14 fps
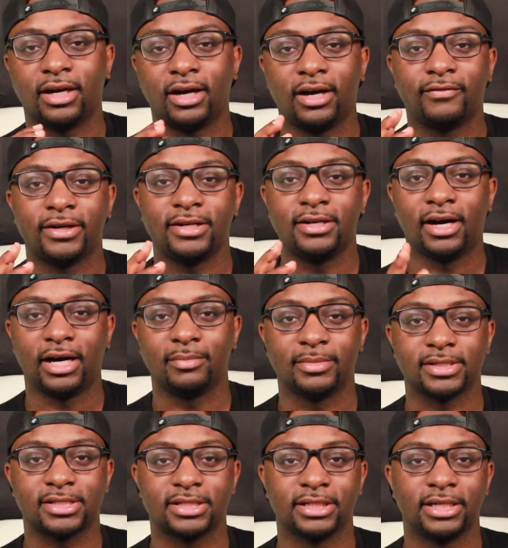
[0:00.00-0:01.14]
of a
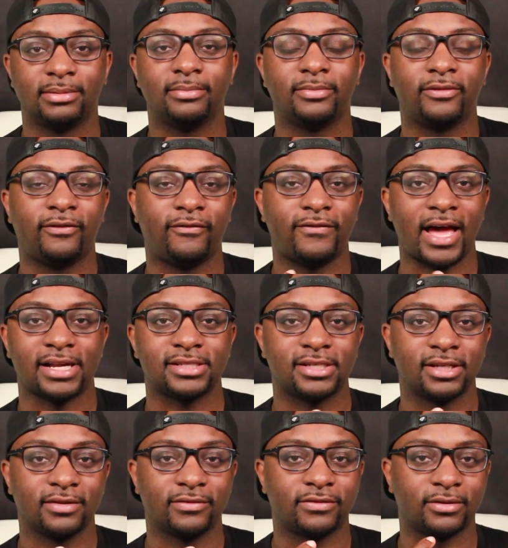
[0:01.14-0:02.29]
non-Muslim
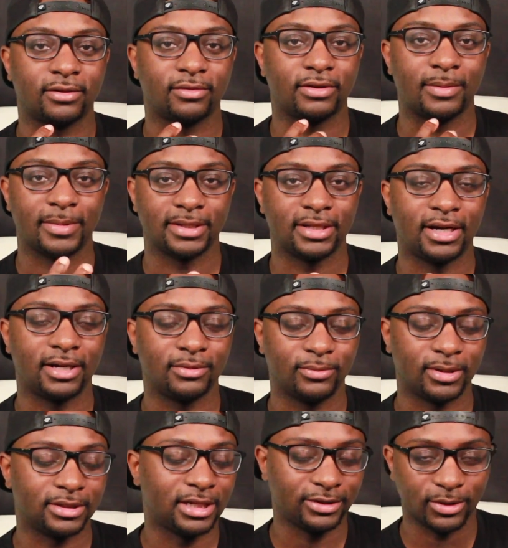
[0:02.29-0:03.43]
fasting for Ramadan.
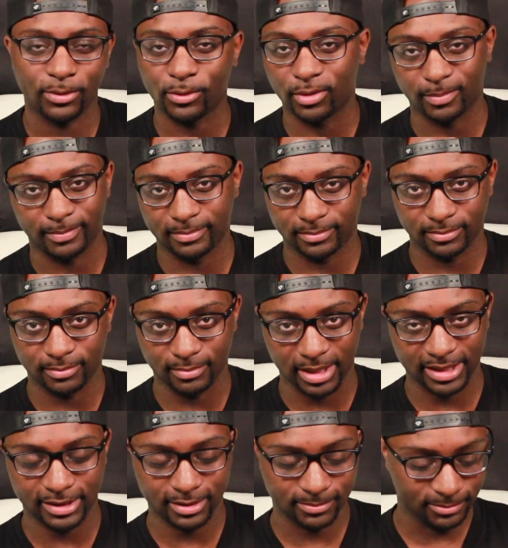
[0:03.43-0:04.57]
Well, not the whole
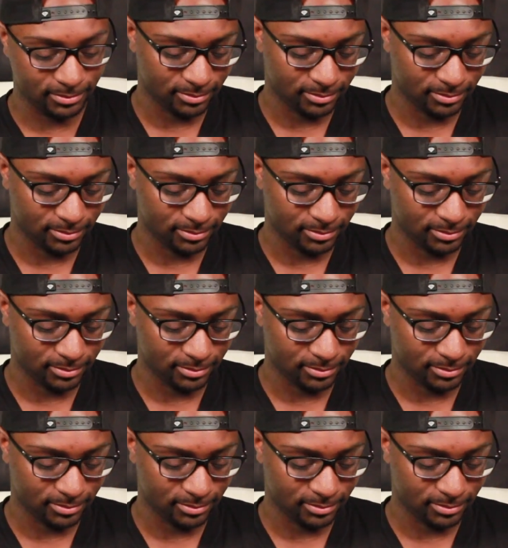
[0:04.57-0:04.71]
month,